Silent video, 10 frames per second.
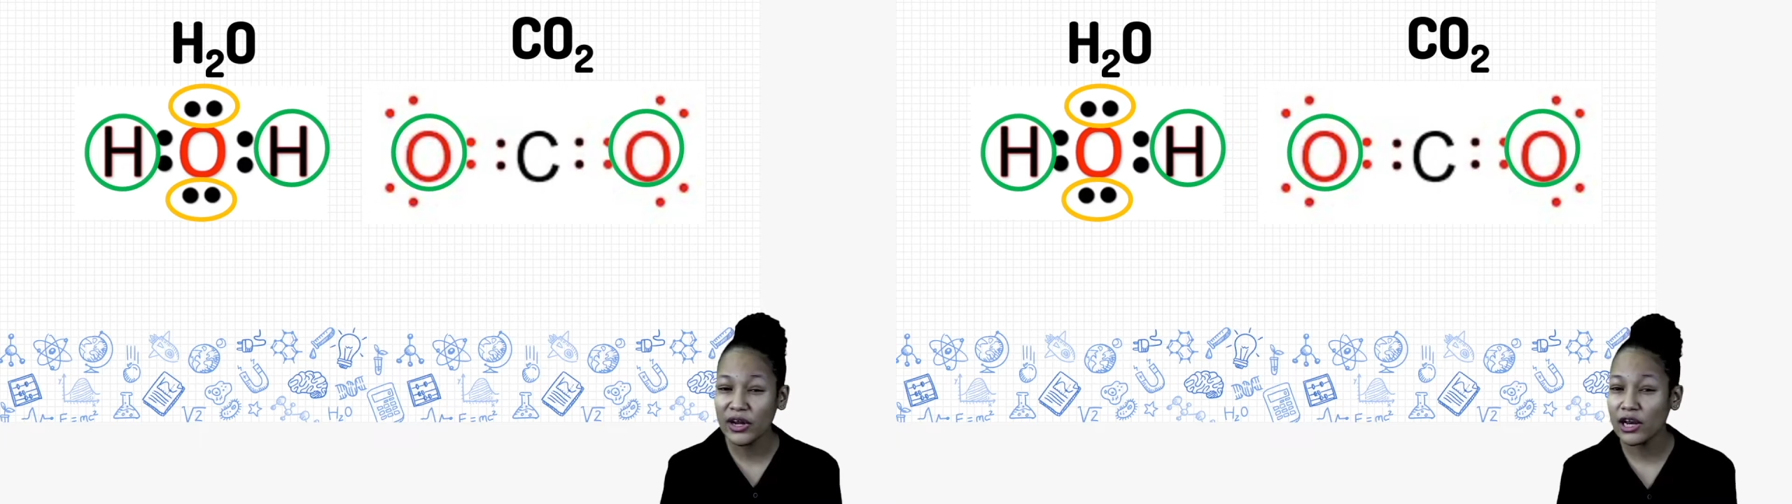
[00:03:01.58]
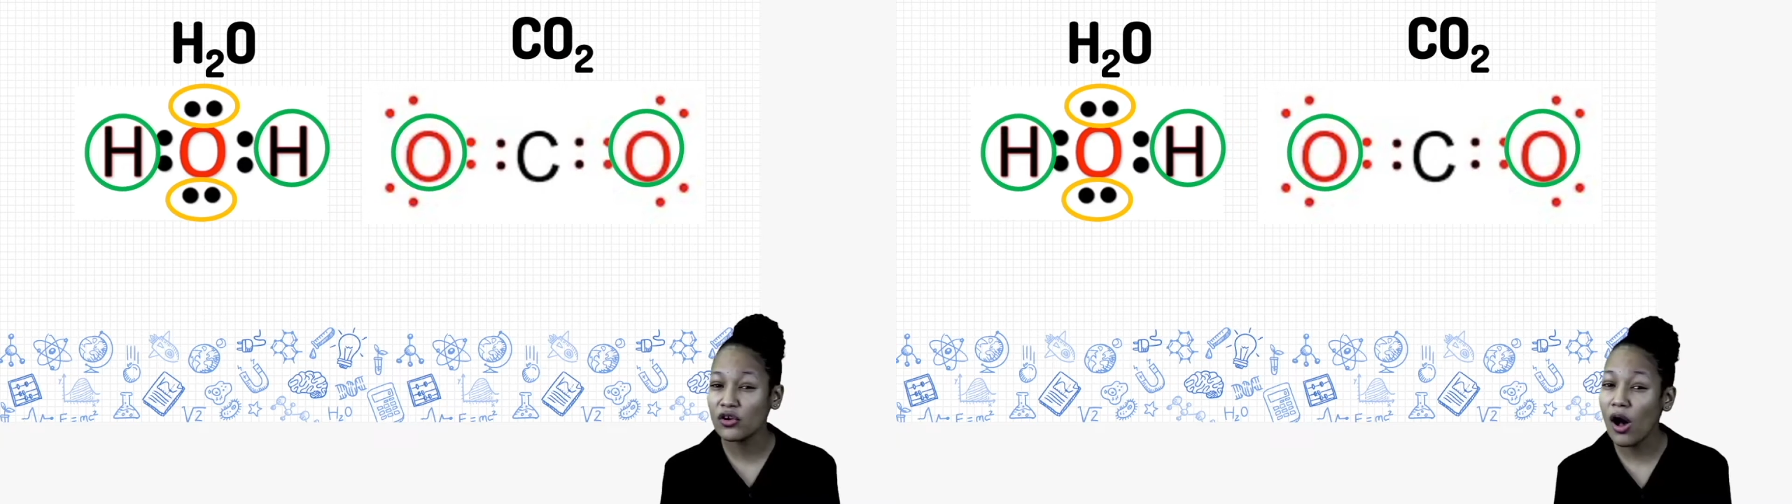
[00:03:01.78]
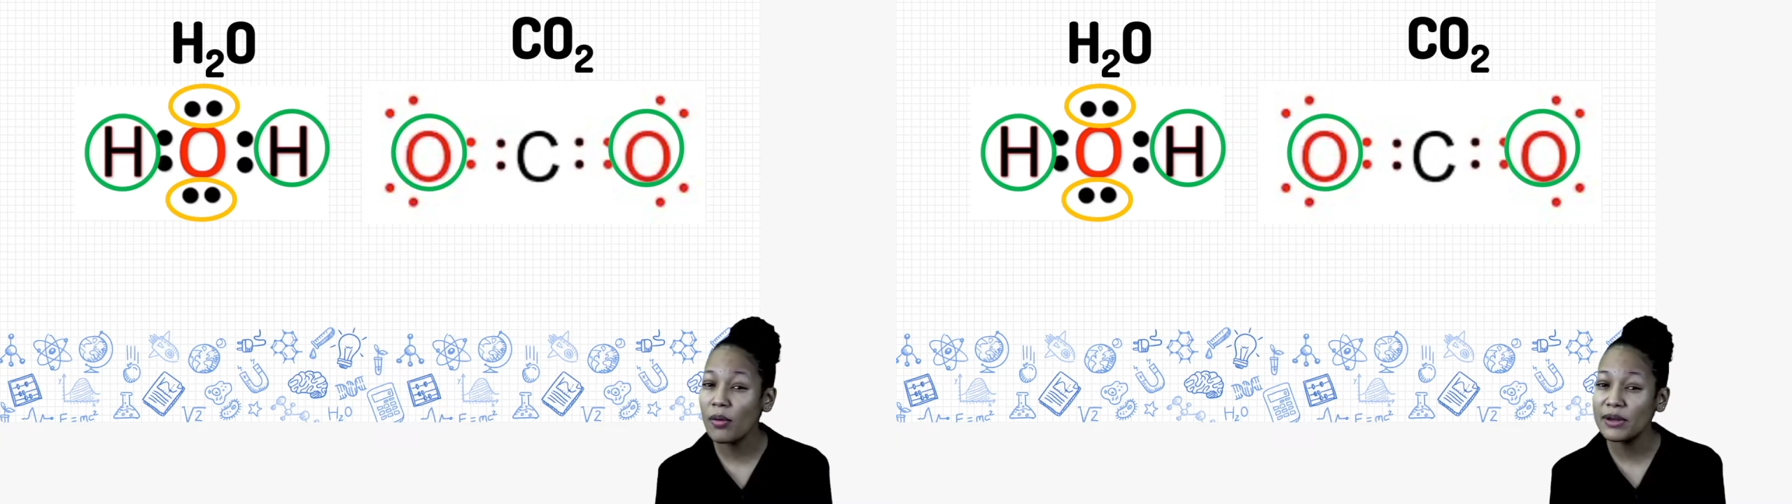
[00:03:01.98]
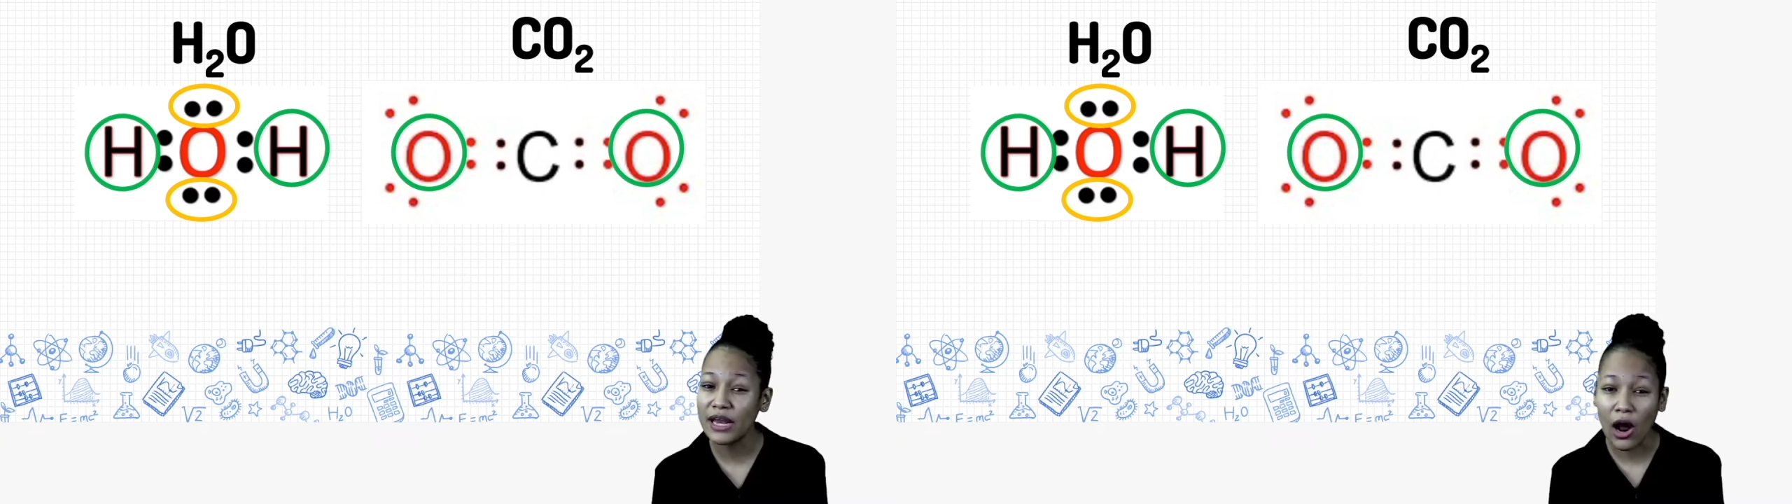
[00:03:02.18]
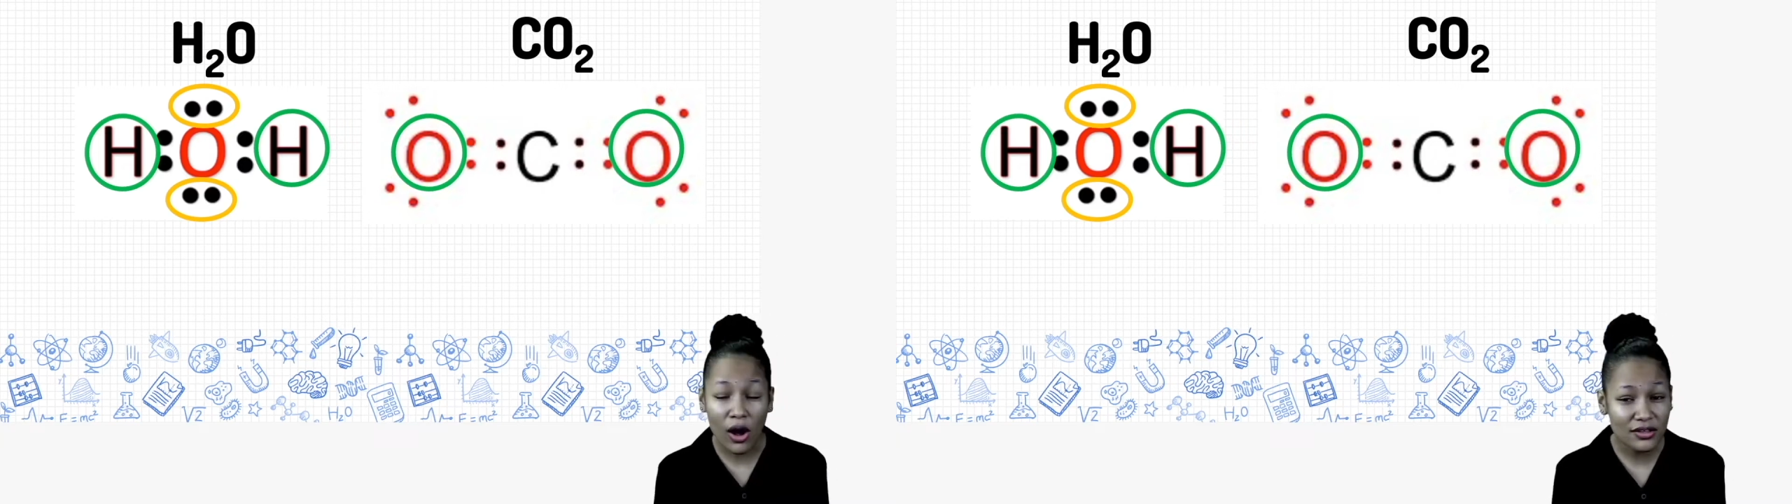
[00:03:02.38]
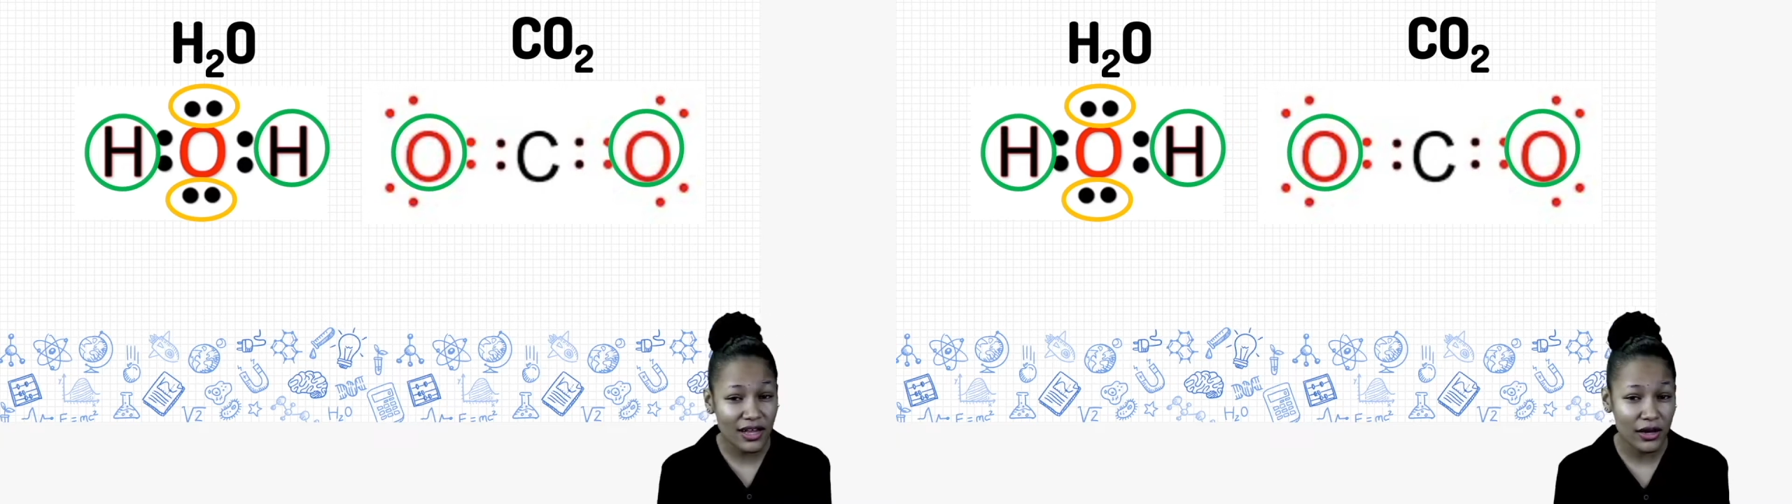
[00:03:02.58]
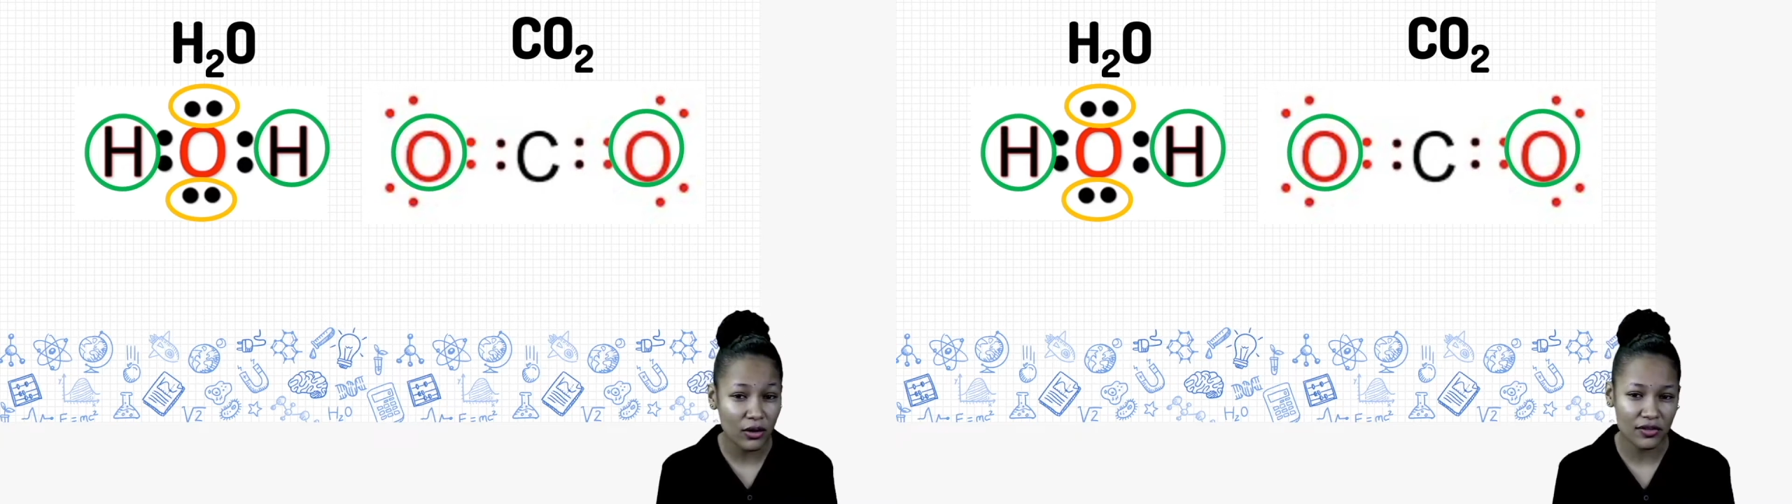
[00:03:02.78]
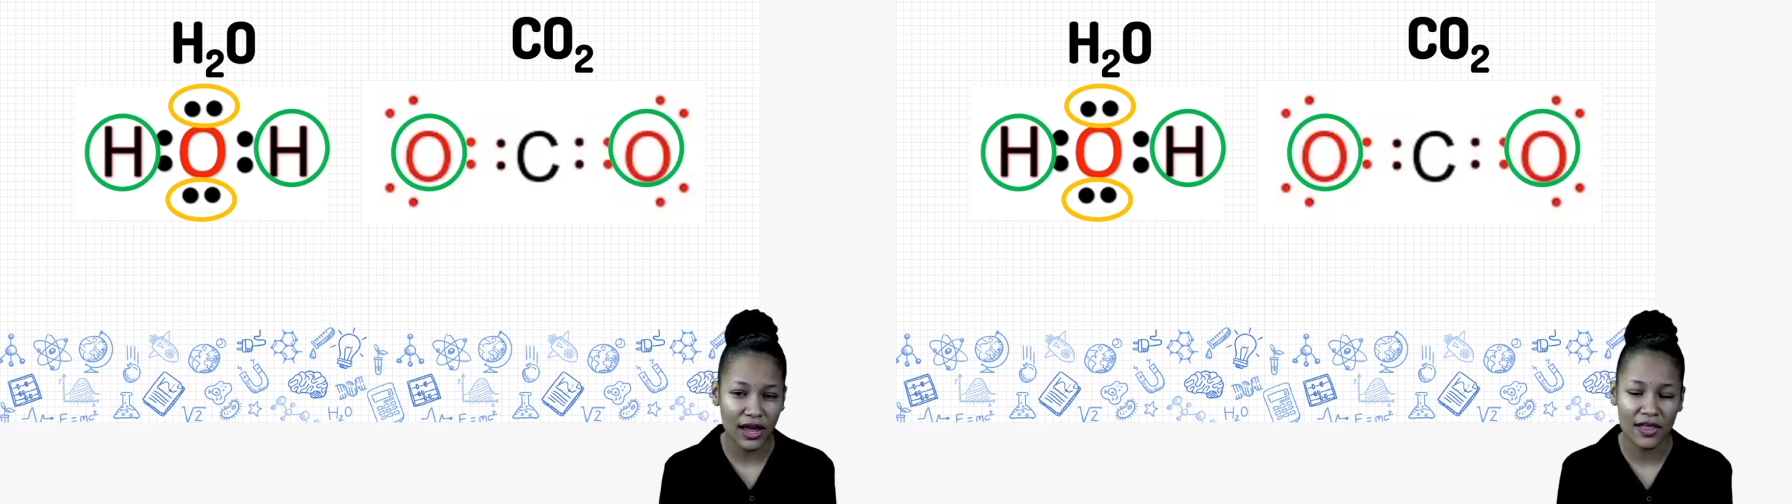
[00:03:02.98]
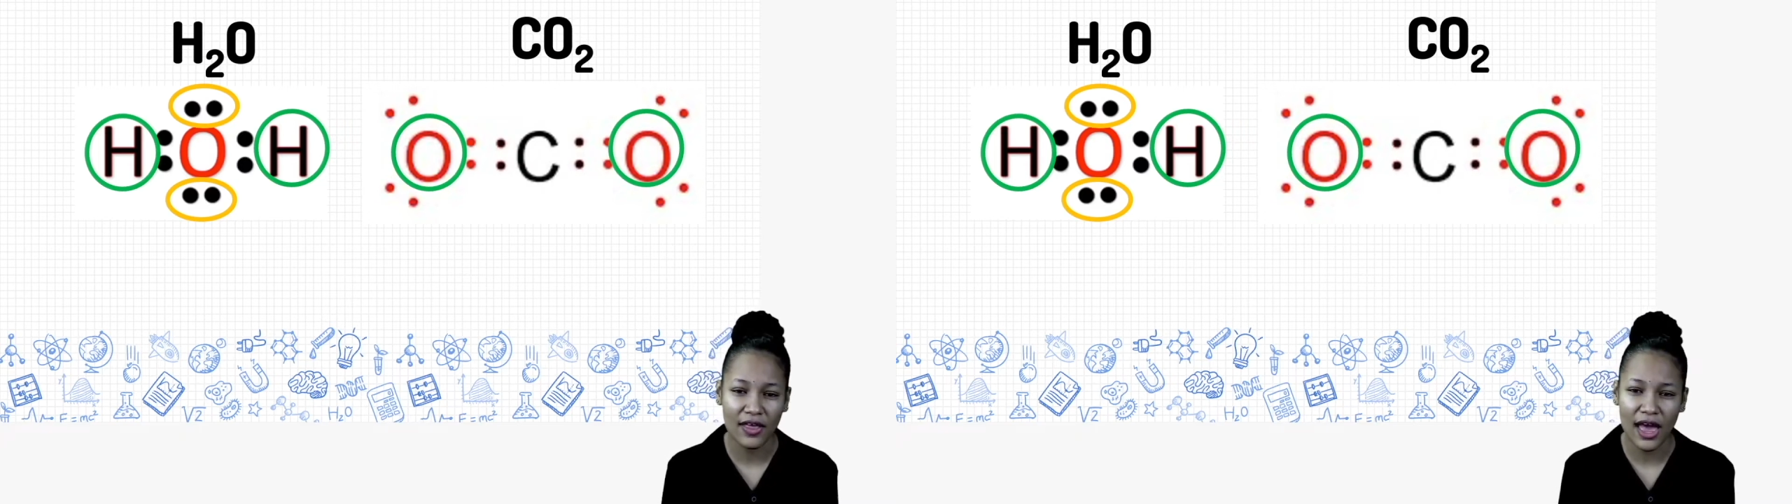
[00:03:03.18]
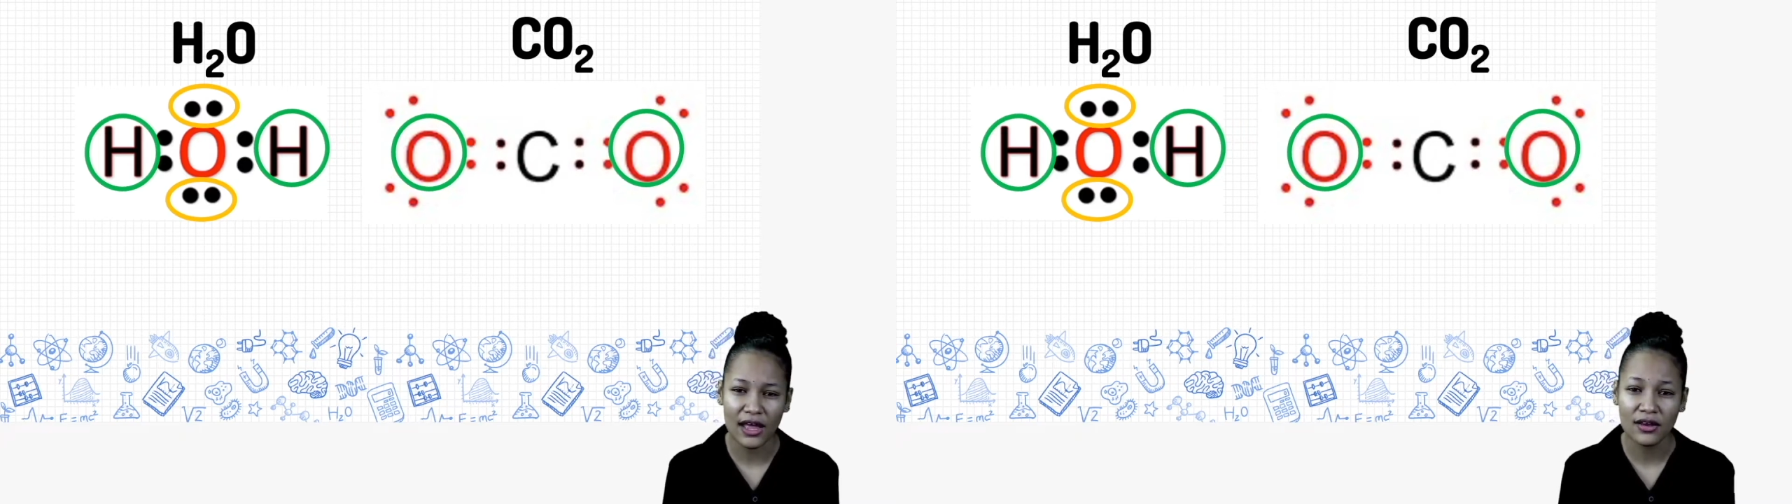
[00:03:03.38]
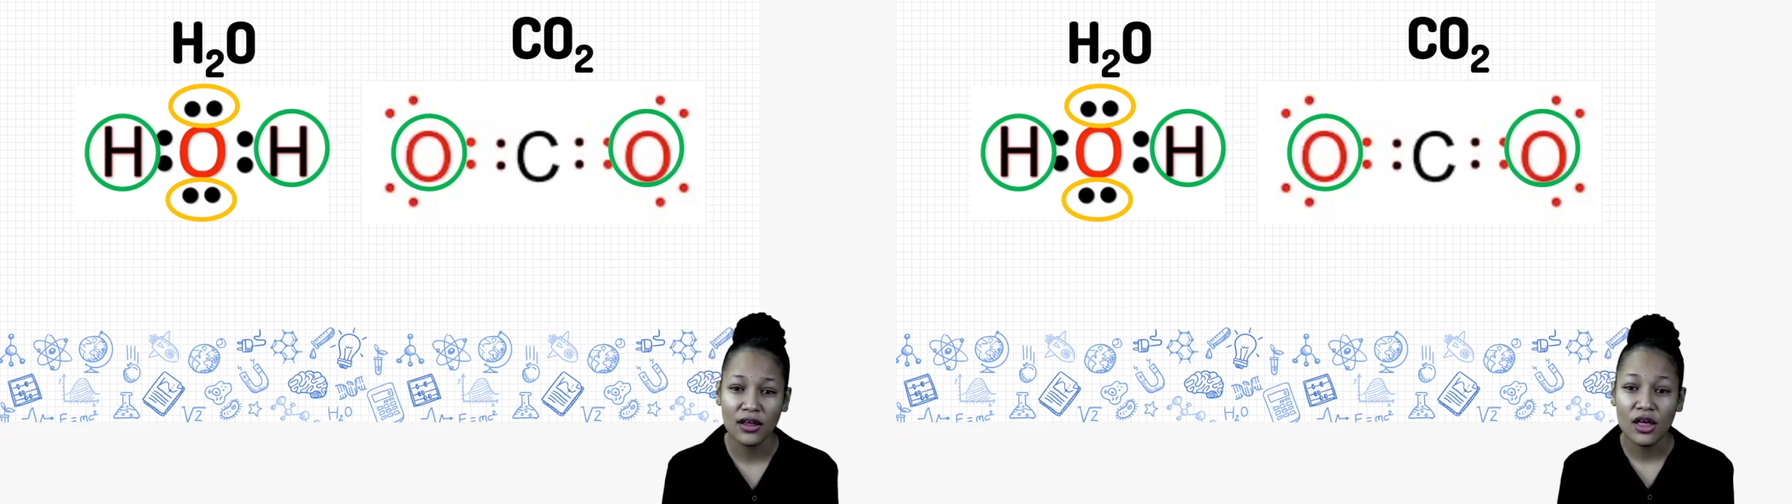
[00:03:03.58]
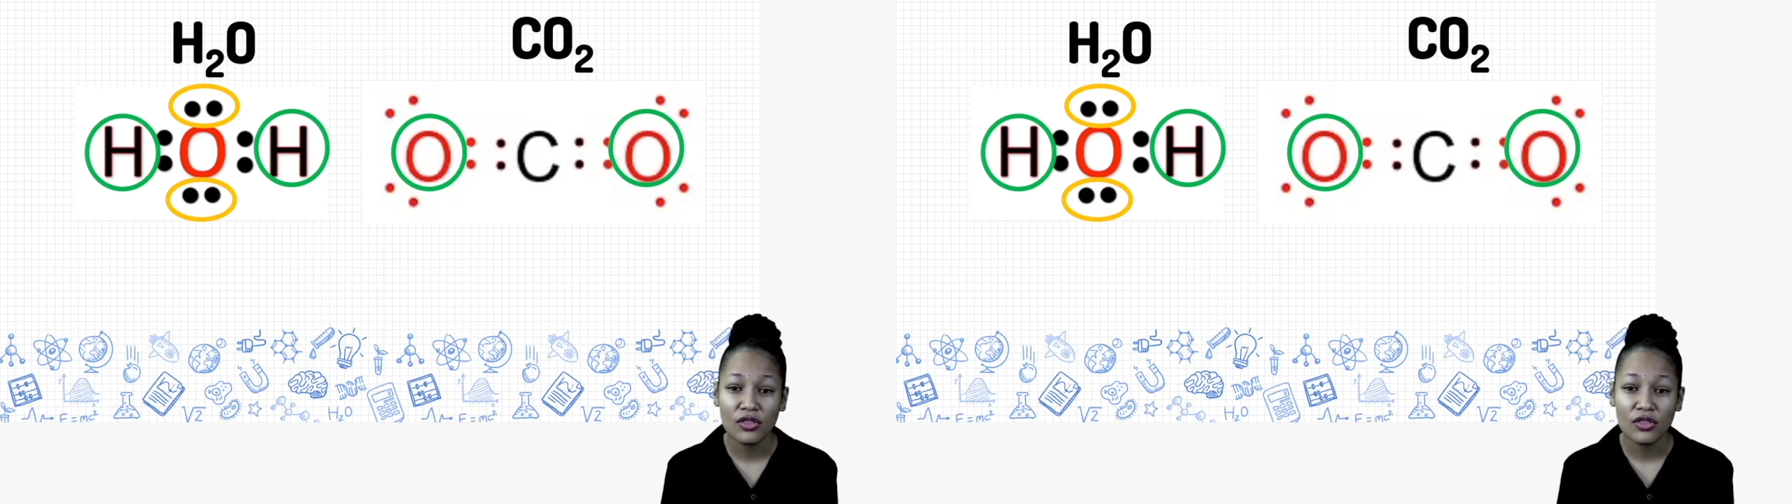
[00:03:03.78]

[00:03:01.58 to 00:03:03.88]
at carbon dioxide, on the other hand,